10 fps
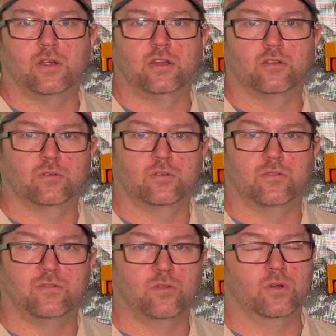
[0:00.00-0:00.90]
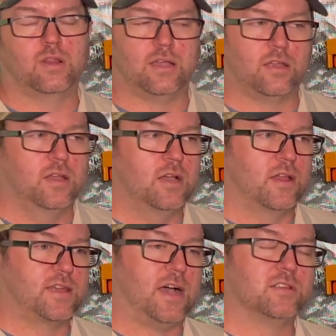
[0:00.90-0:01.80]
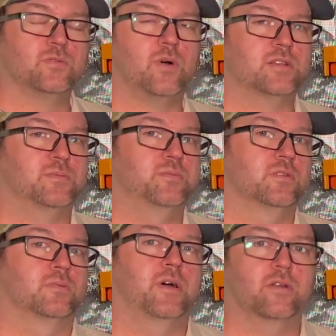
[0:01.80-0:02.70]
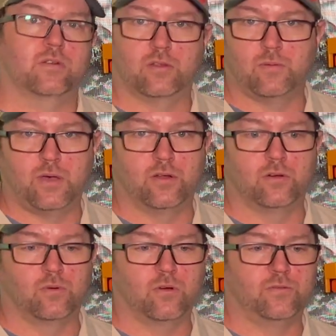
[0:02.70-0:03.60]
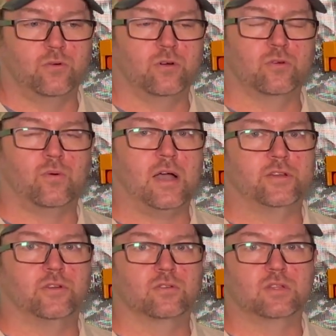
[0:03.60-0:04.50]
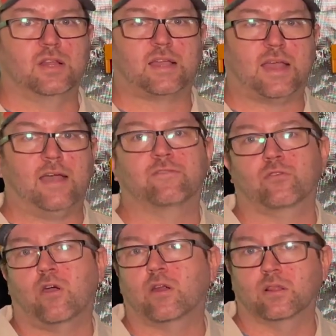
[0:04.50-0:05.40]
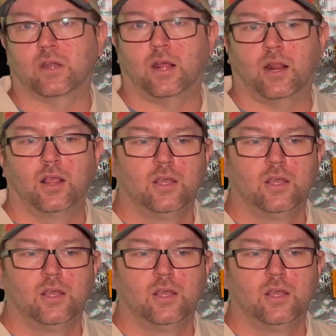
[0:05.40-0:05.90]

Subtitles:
and your floor, like 1,000 watts putting the pedal to the metal, where a 400 watt you're only like half throttle in it.